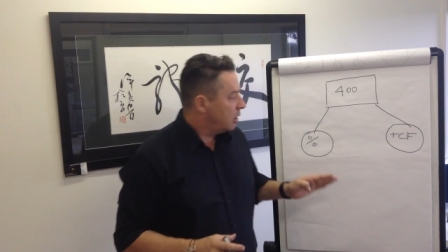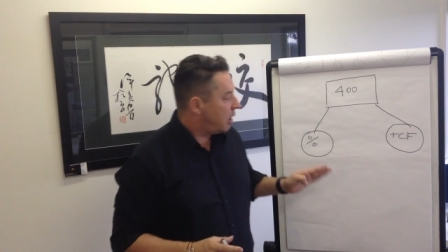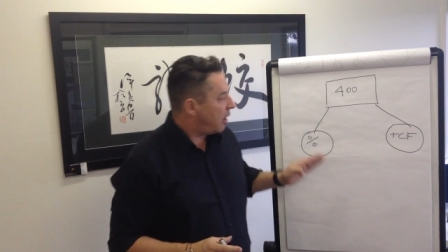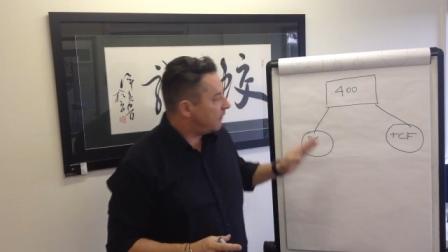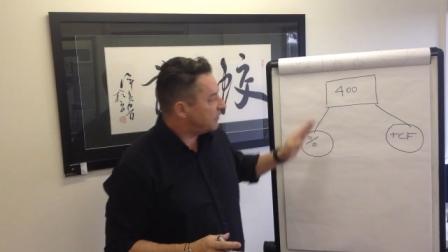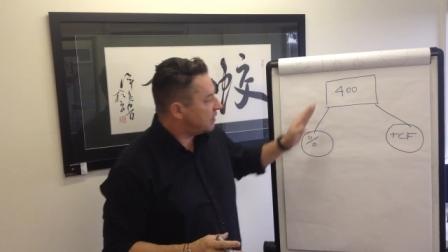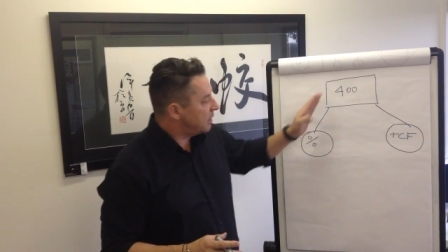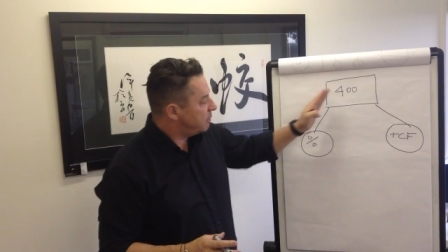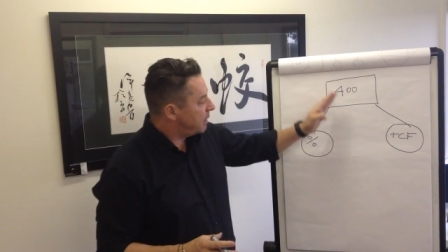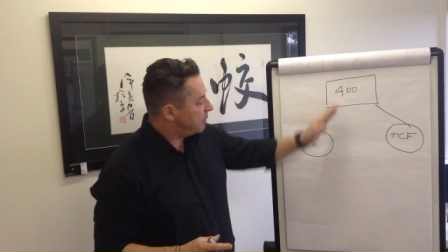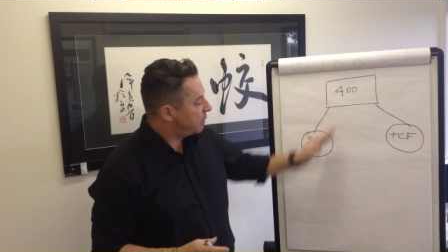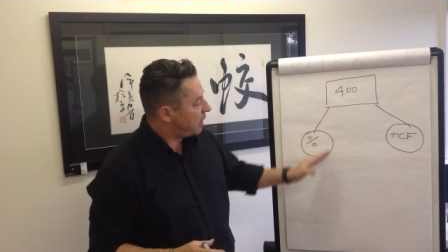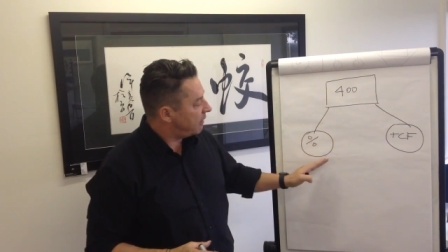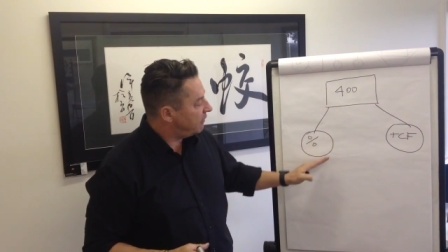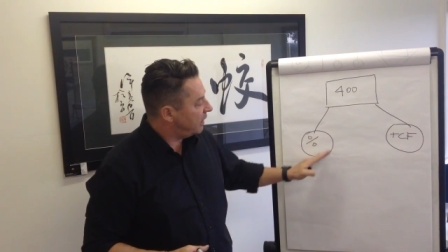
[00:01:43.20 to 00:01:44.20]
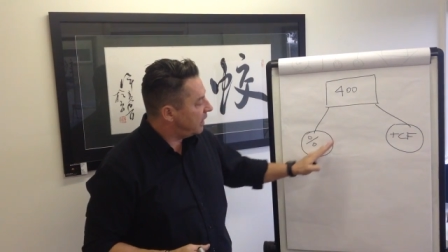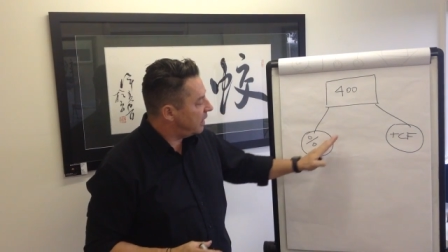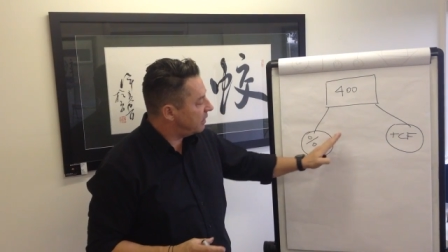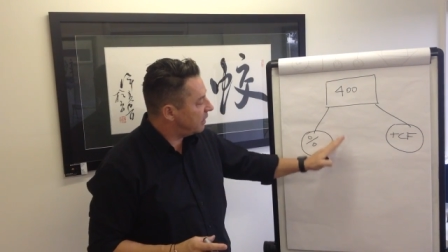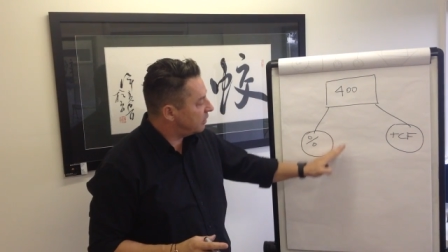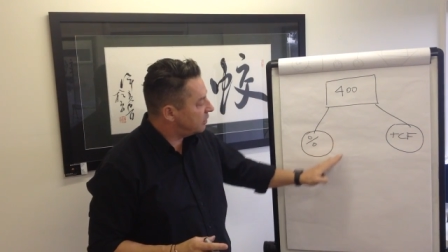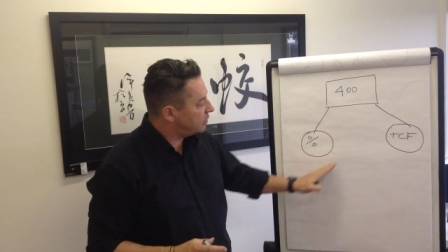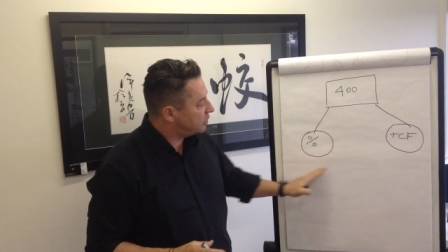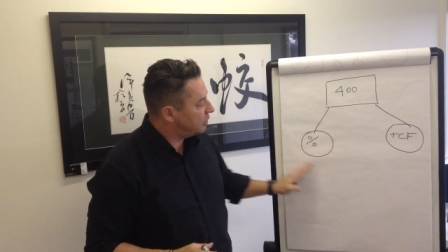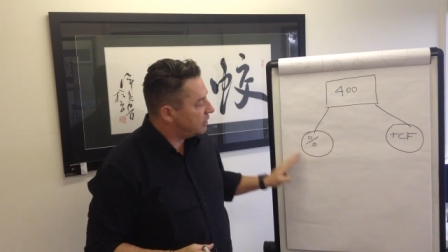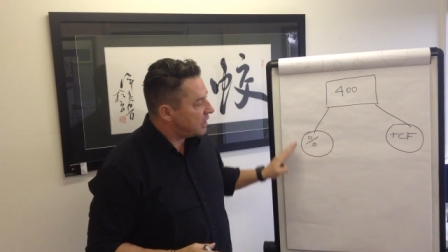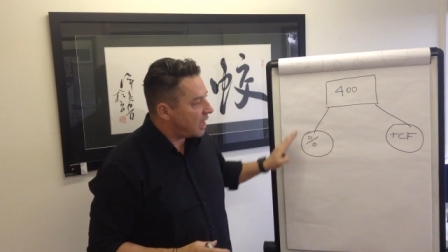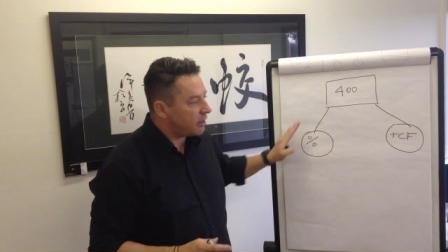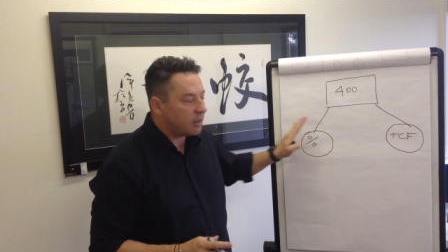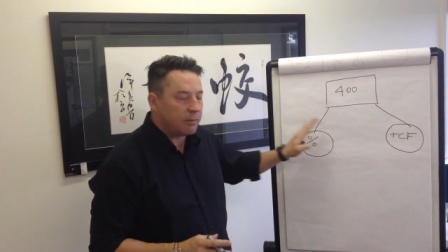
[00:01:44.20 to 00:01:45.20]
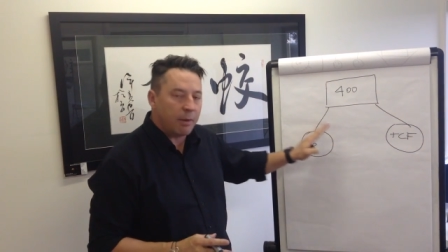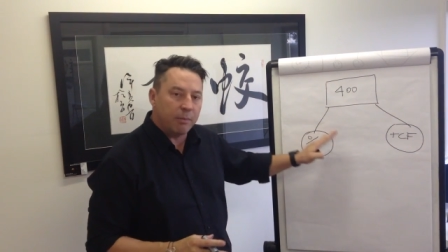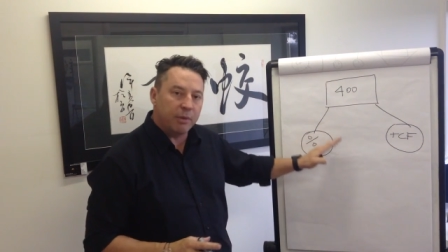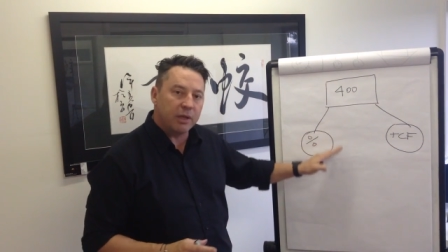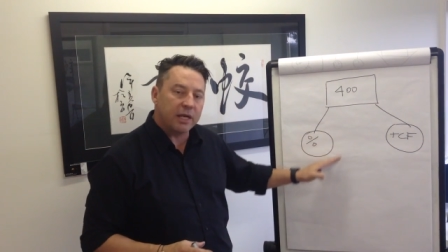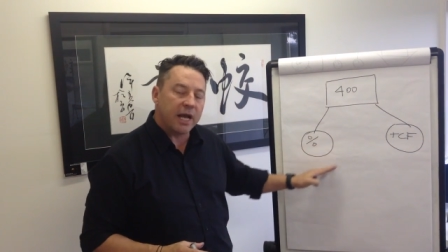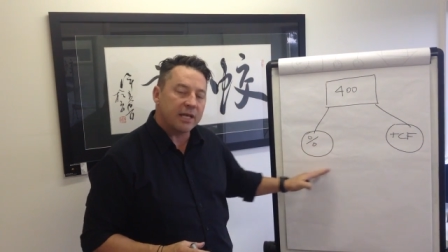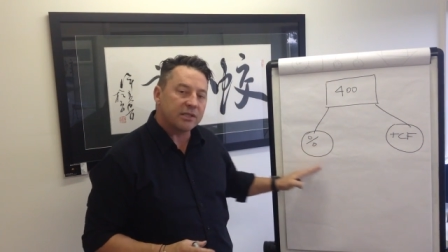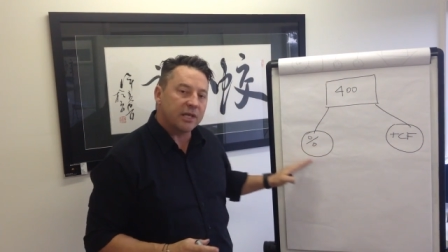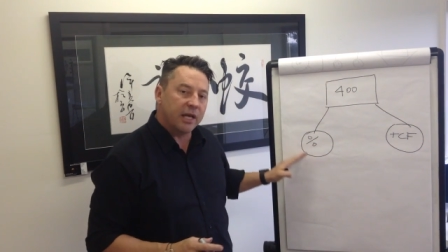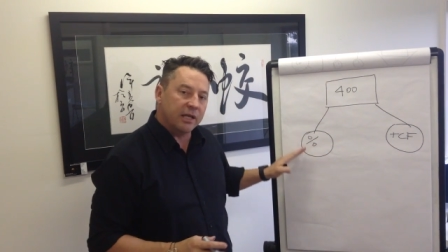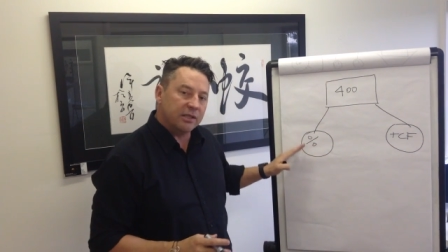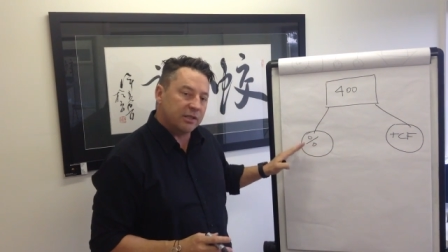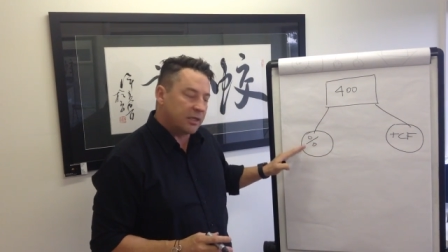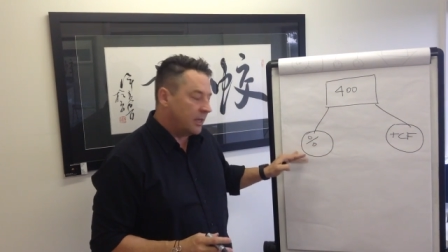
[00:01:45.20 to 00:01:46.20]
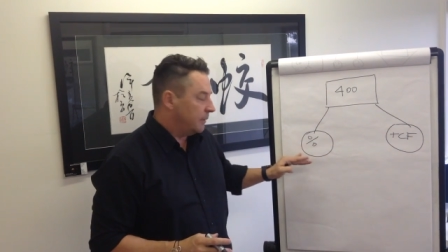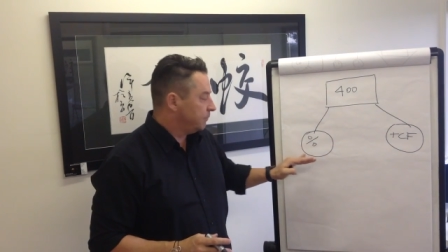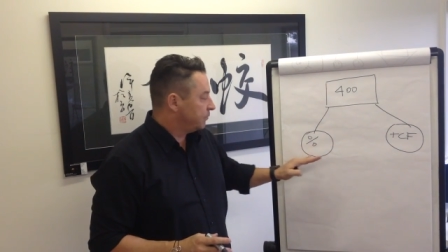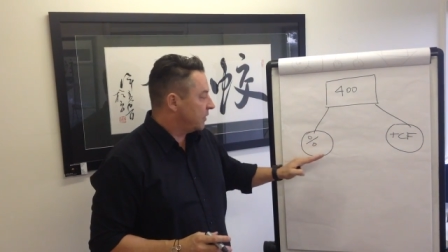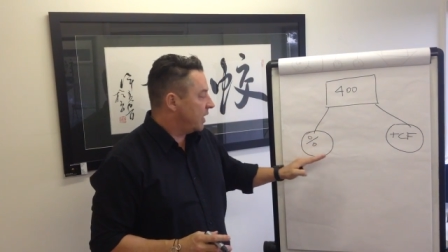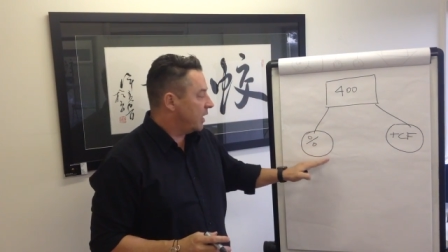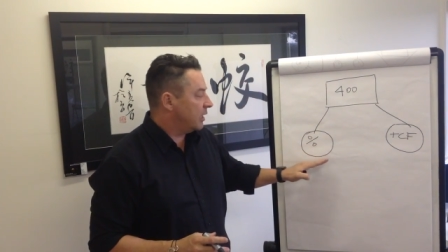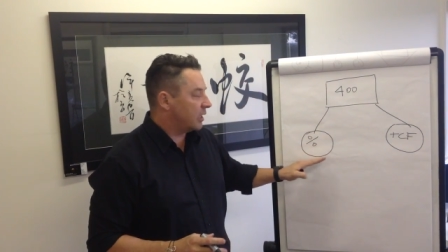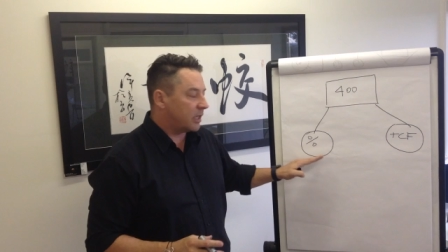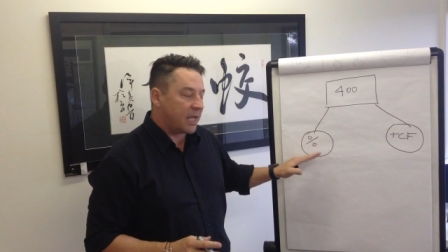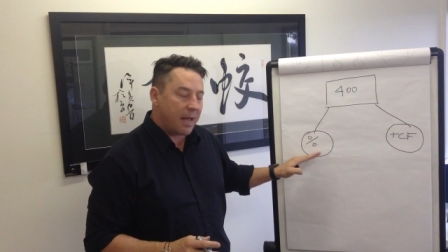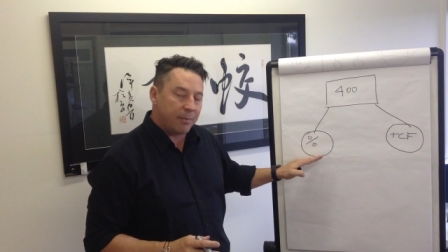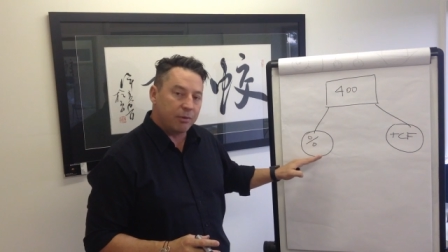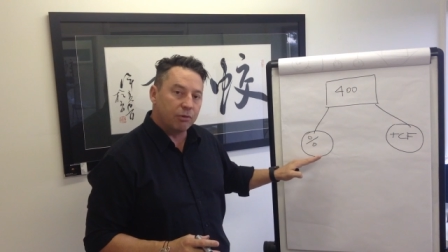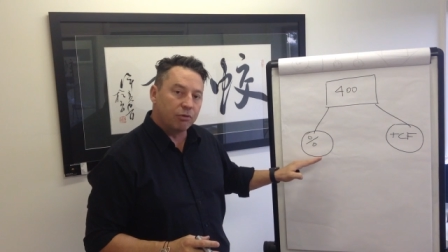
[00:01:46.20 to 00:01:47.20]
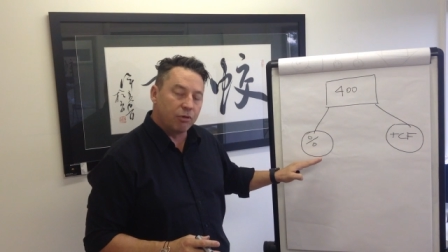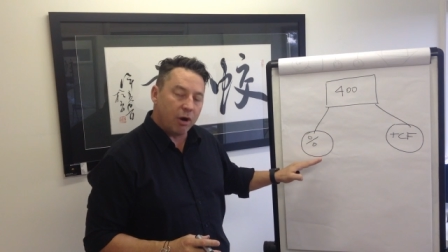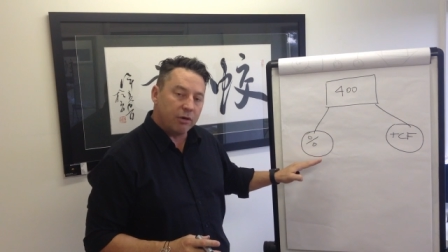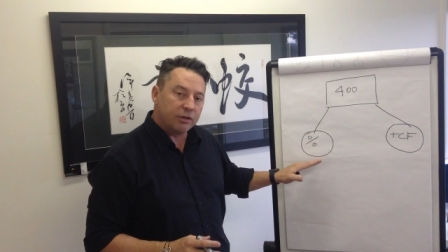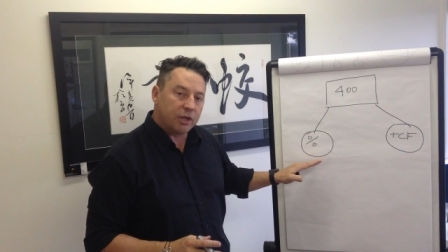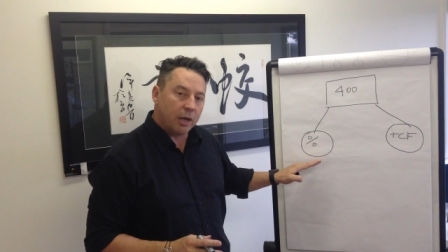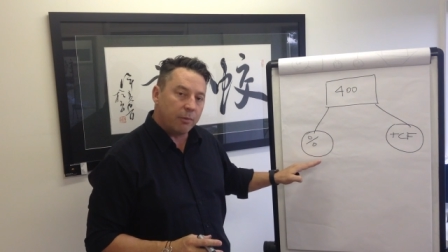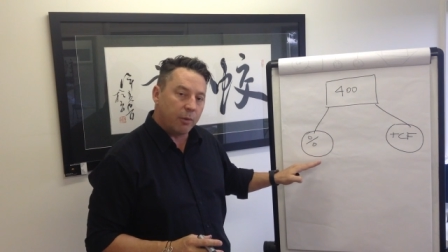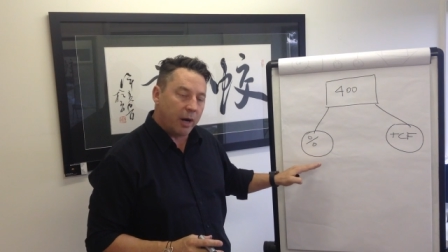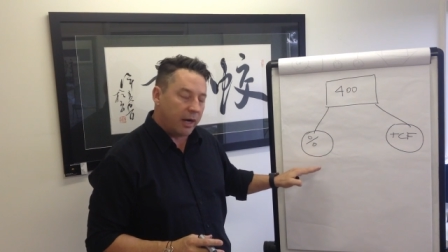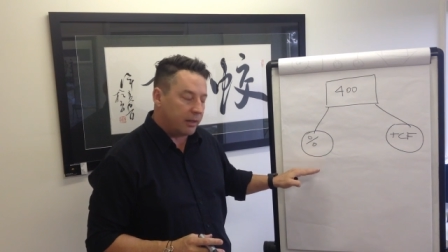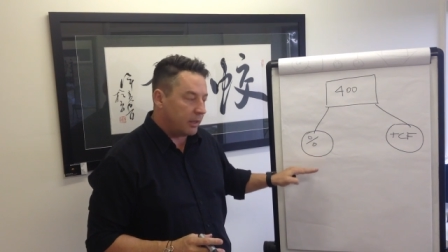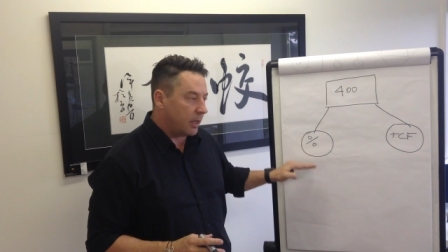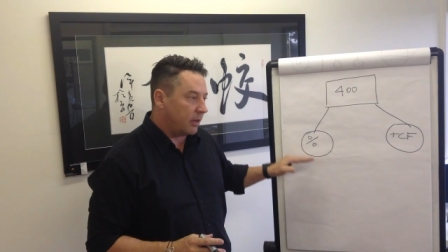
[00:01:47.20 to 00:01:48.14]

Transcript: I've seen people over here that just do nothing but build assets in a capital growth type way.